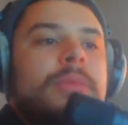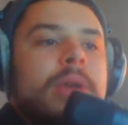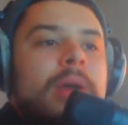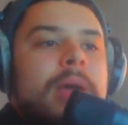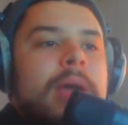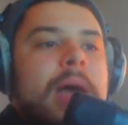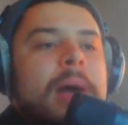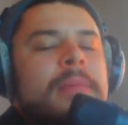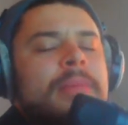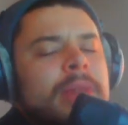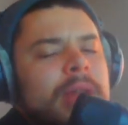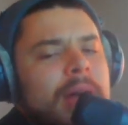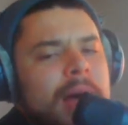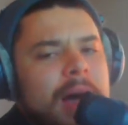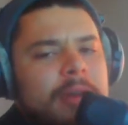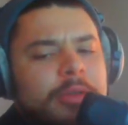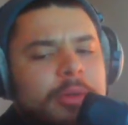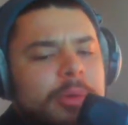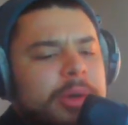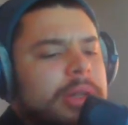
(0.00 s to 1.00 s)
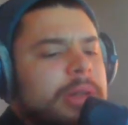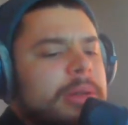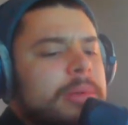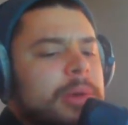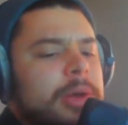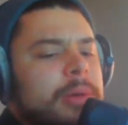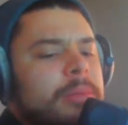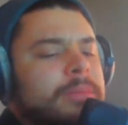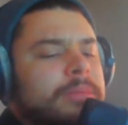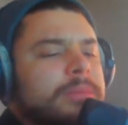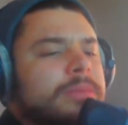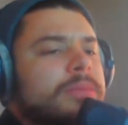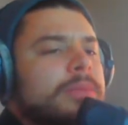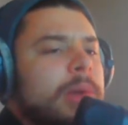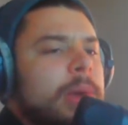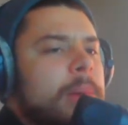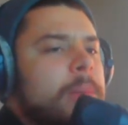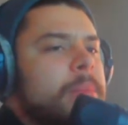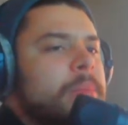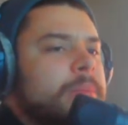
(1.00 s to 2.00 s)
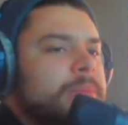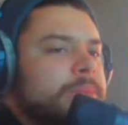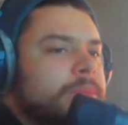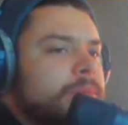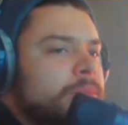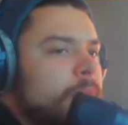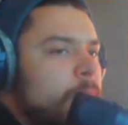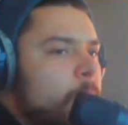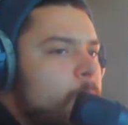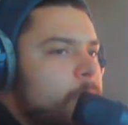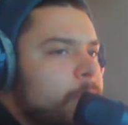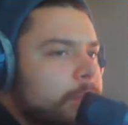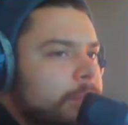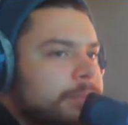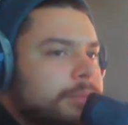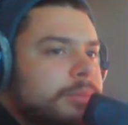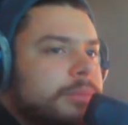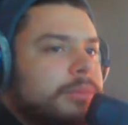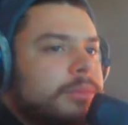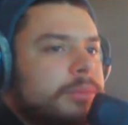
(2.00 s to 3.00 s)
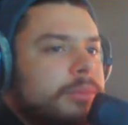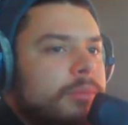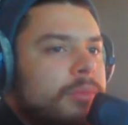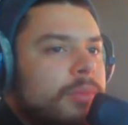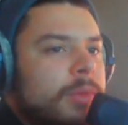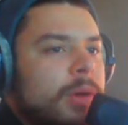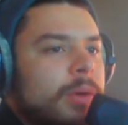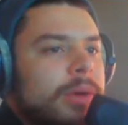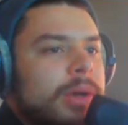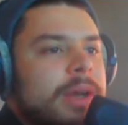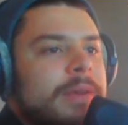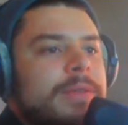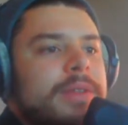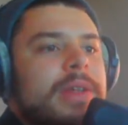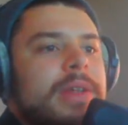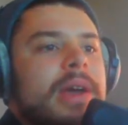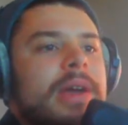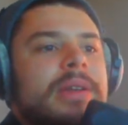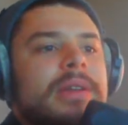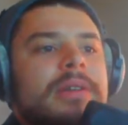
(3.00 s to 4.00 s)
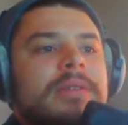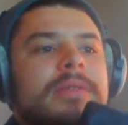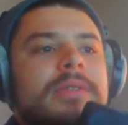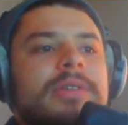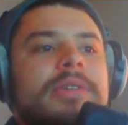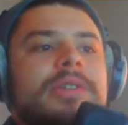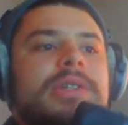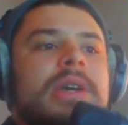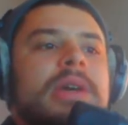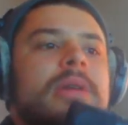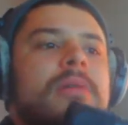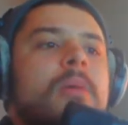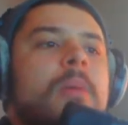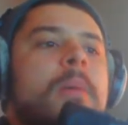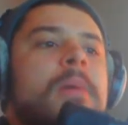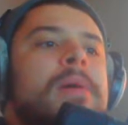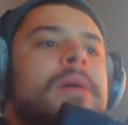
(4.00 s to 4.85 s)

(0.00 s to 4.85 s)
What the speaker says: Yeah, I'll have to read the bill. Yeah, I'll give you the idea for the channel.